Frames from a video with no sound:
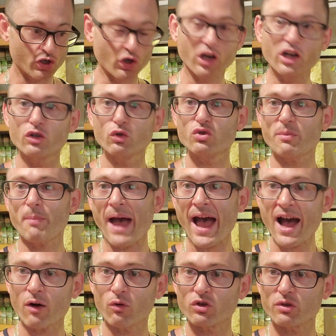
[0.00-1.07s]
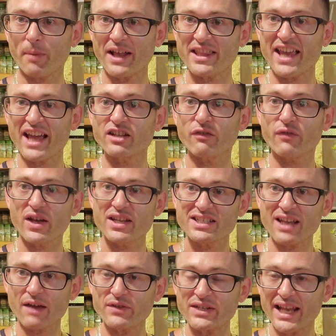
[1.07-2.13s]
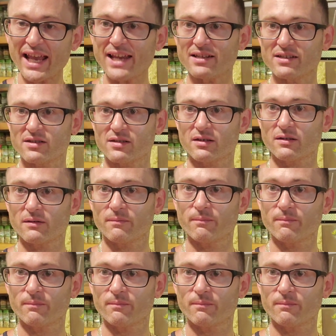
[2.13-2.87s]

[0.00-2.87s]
You're going to lose a pound by the end of seven days.